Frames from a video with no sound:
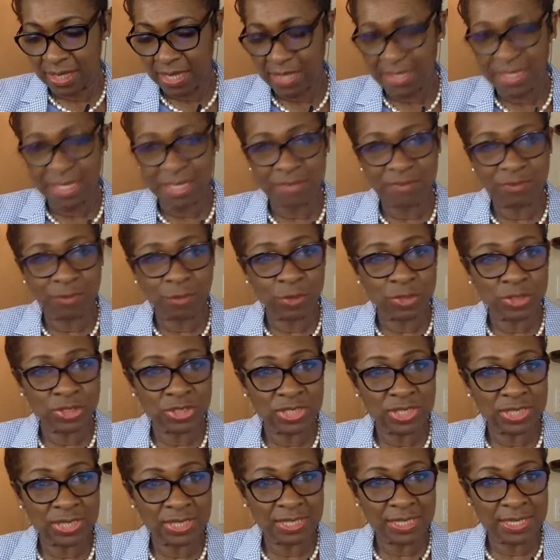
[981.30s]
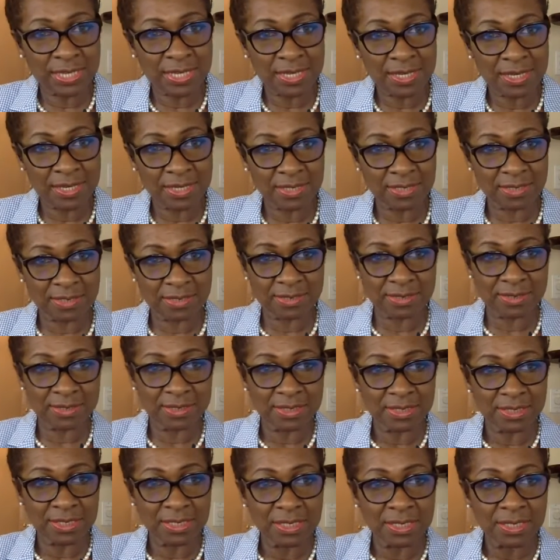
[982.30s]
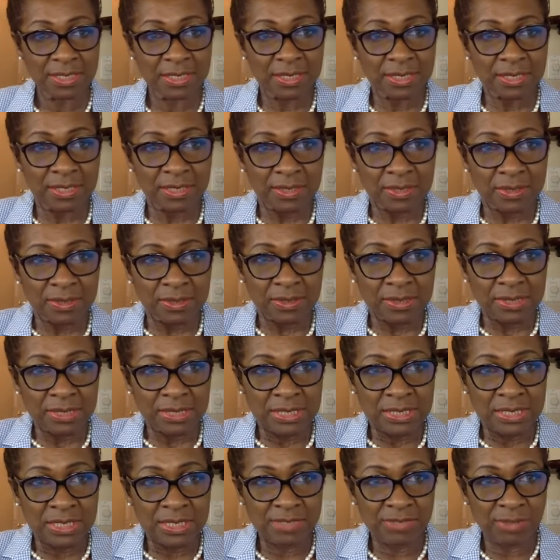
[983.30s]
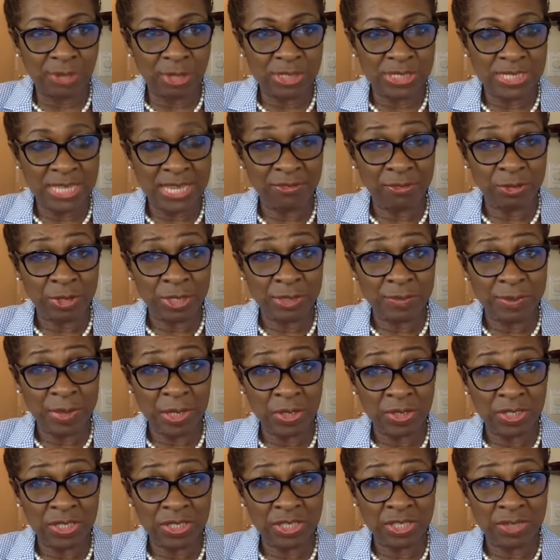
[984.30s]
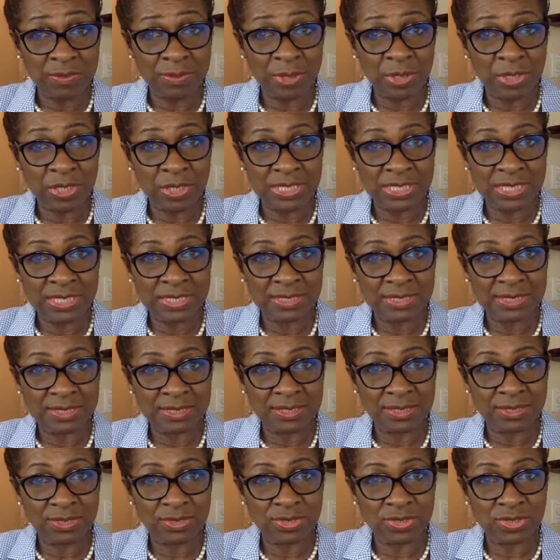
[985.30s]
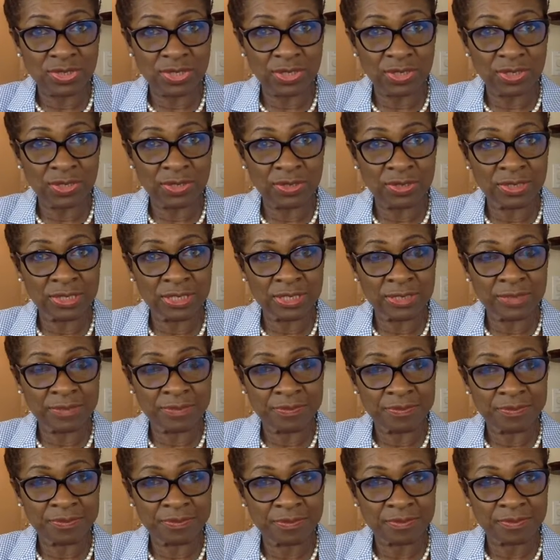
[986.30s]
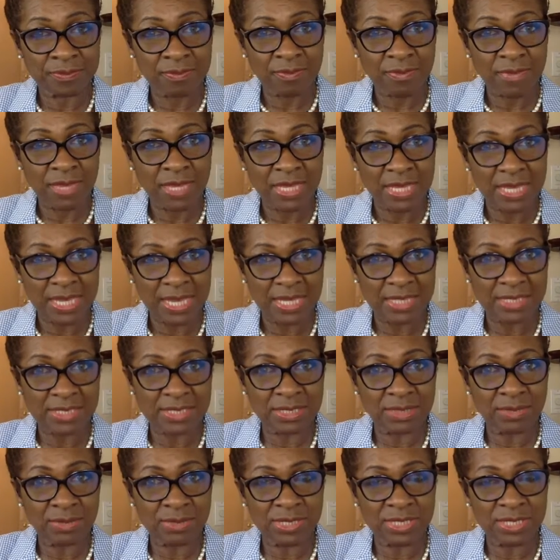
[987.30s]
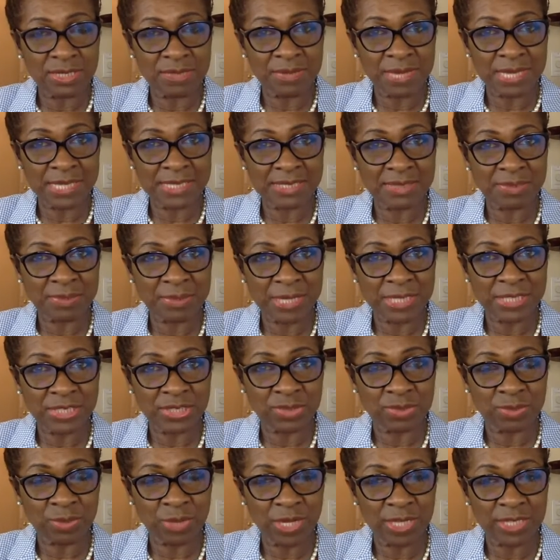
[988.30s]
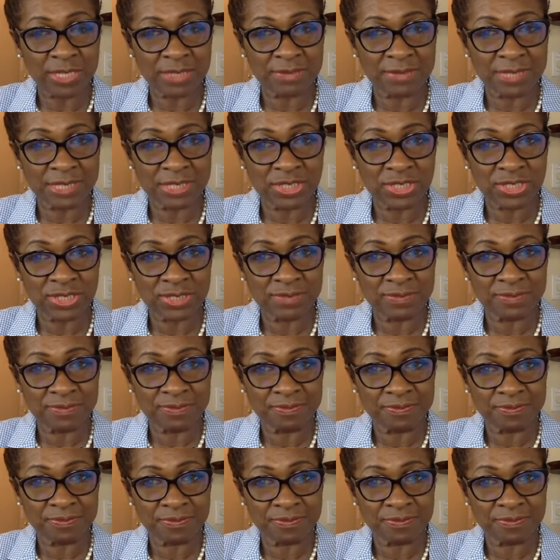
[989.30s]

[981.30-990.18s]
And the unfortunate thing is, as far as the African American community is concerned, yes, there was the Emancipation Proclamation.